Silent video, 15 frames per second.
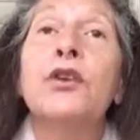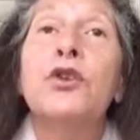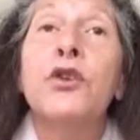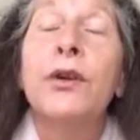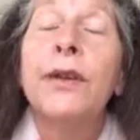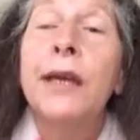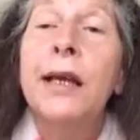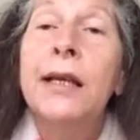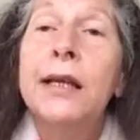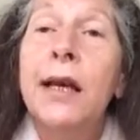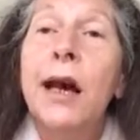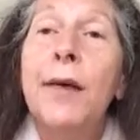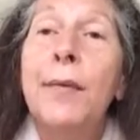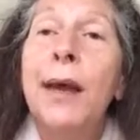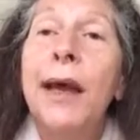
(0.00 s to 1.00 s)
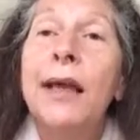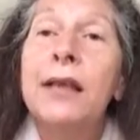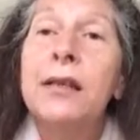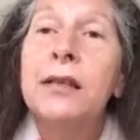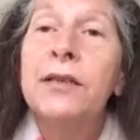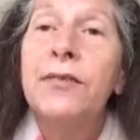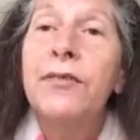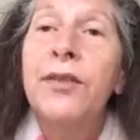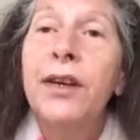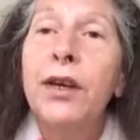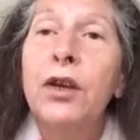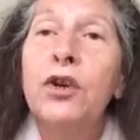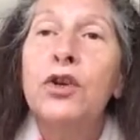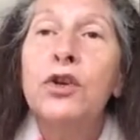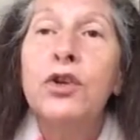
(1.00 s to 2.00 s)
During that time, I had
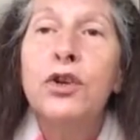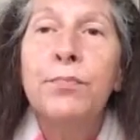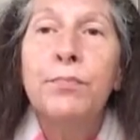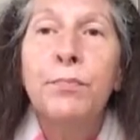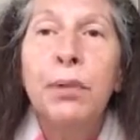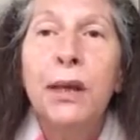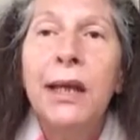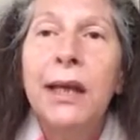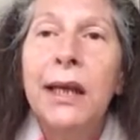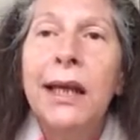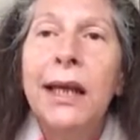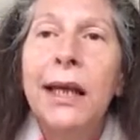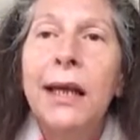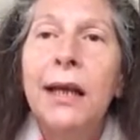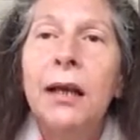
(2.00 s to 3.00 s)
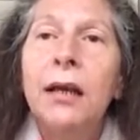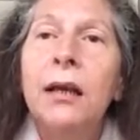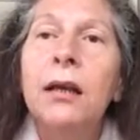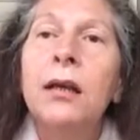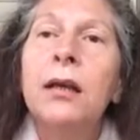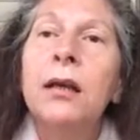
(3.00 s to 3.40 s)
severe bleeding,